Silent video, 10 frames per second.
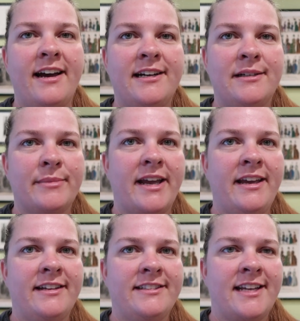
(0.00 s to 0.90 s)
Um,
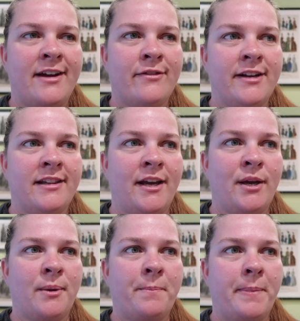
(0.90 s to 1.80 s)
and every
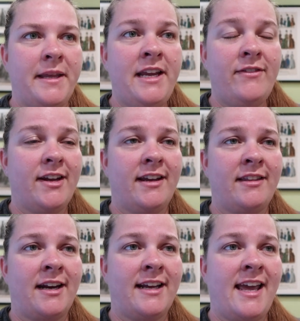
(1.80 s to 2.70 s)
like
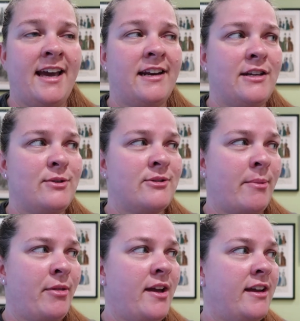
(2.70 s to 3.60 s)
evening that I can, I do
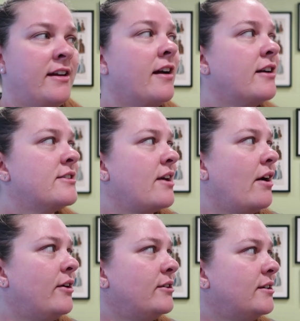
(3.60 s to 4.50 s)
something in here.
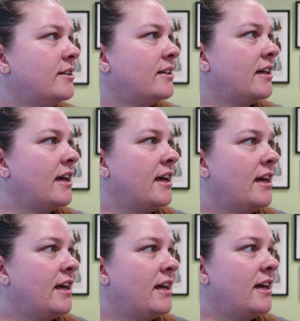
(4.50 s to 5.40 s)
So
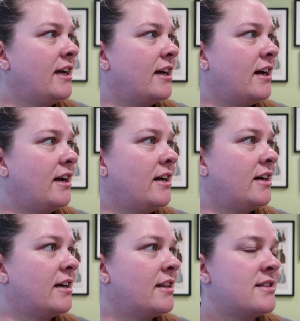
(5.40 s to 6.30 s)

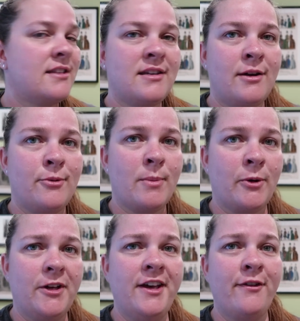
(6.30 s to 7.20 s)
uh, this is not
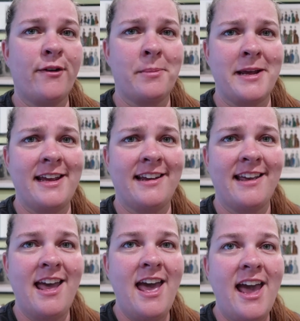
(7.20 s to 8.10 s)
normal for
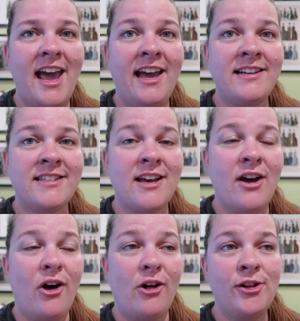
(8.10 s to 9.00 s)
me. And
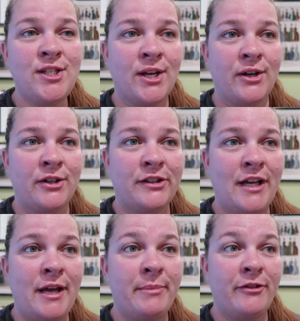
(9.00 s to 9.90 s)

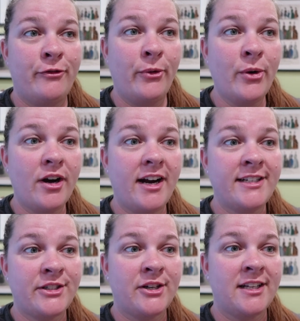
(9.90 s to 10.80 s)
also, before
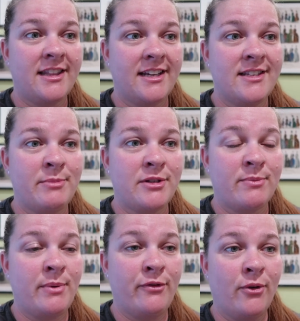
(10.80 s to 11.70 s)
I started this,
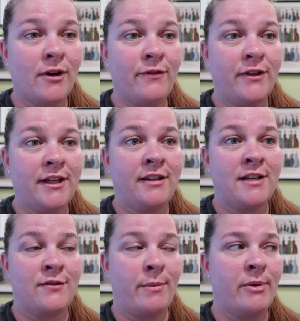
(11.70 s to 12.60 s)
before Philly
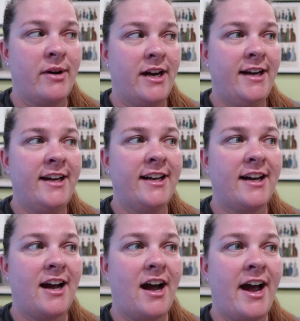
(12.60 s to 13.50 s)
Things February,
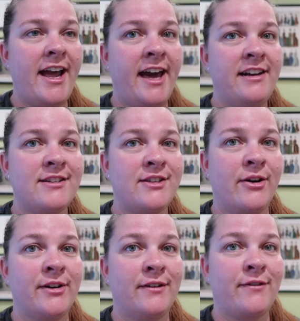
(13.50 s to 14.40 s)
I hadn't
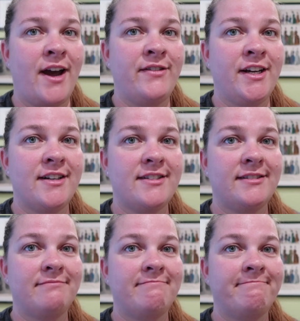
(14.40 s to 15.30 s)
sewn in five years.